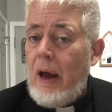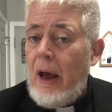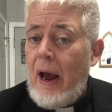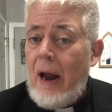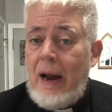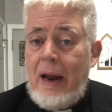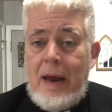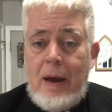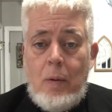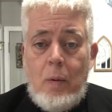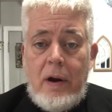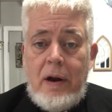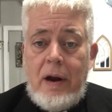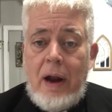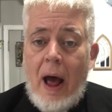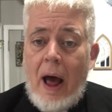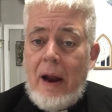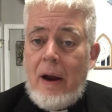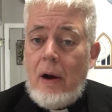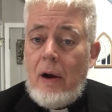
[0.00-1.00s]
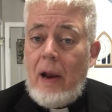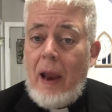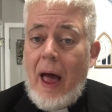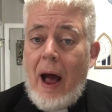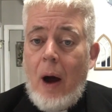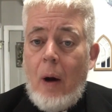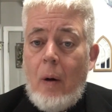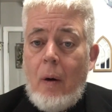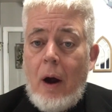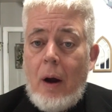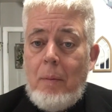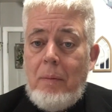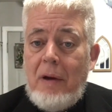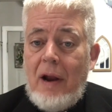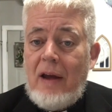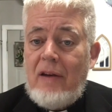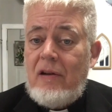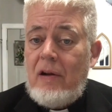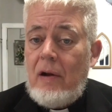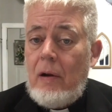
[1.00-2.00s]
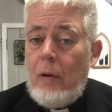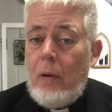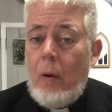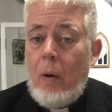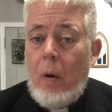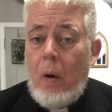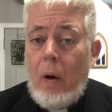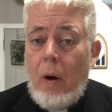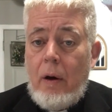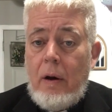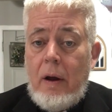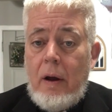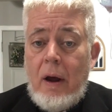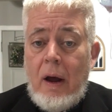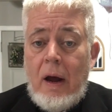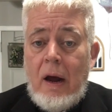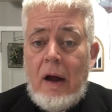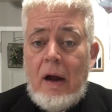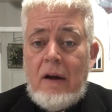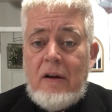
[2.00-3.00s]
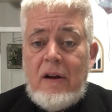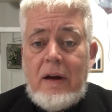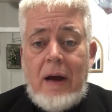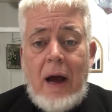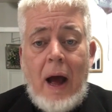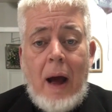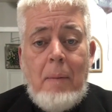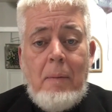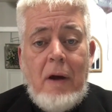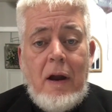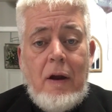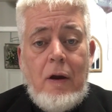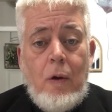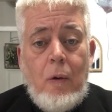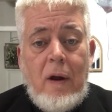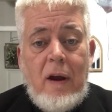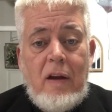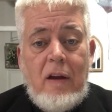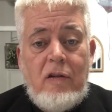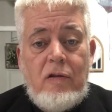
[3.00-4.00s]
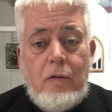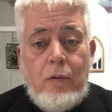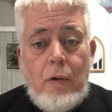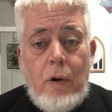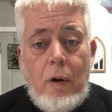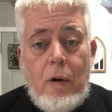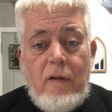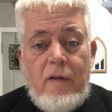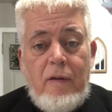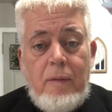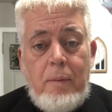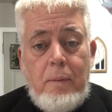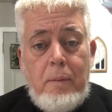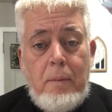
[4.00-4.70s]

and he would not allow our blessed Lord to come under his roof